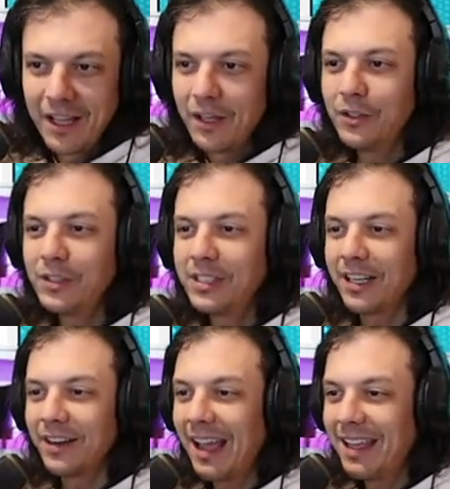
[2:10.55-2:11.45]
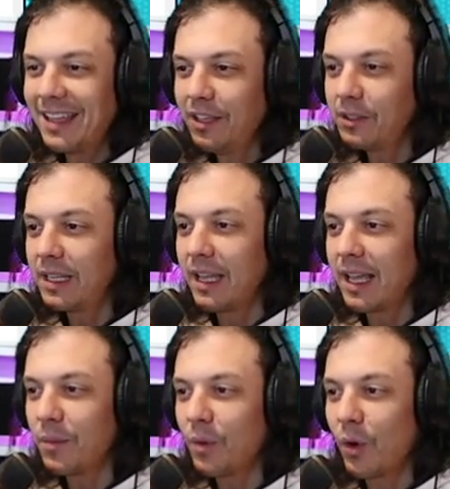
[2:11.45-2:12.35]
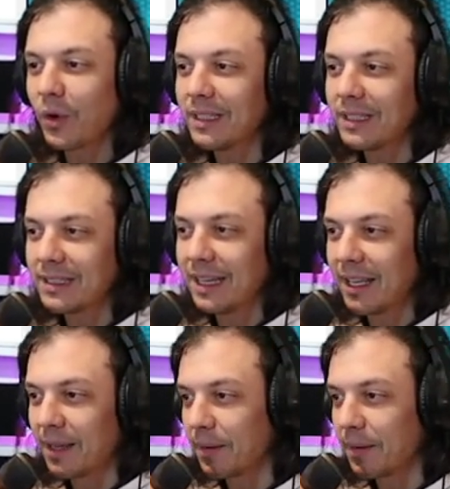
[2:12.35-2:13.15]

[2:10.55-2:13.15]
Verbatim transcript: you shall not yield to him or listen to him,